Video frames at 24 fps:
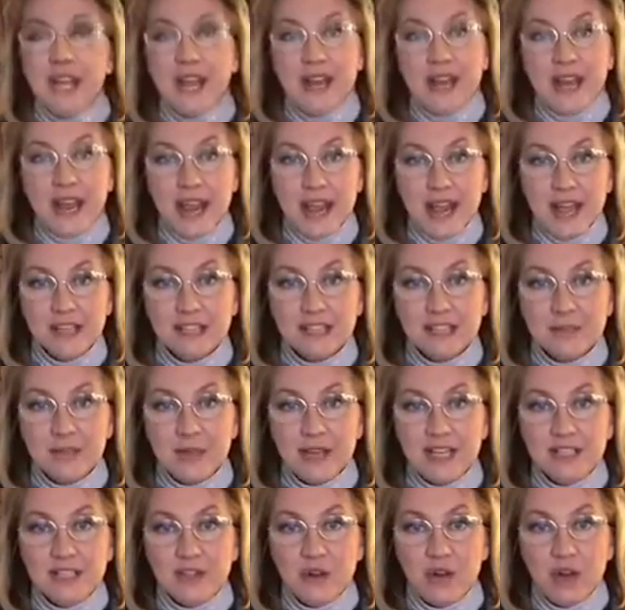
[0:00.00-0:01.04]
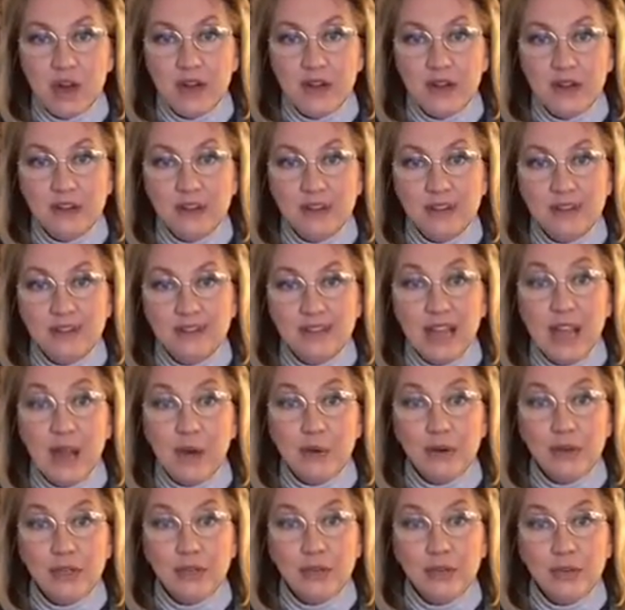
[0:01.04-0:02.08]
had asked my daughter,
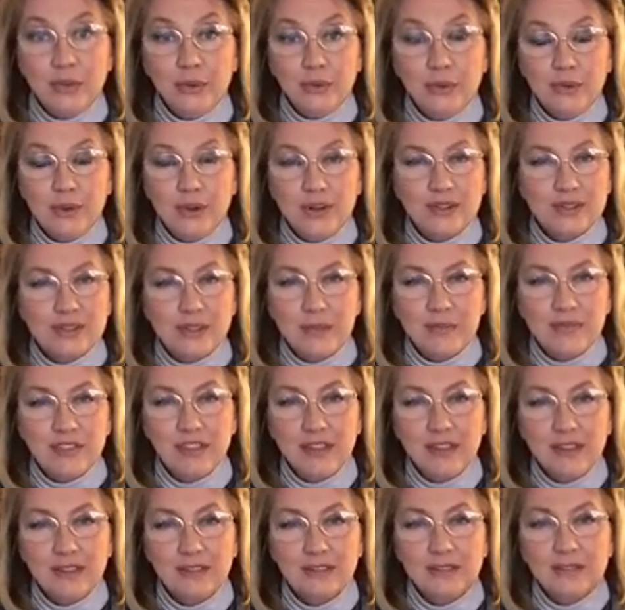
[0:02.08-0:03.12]
"How are you?" or something.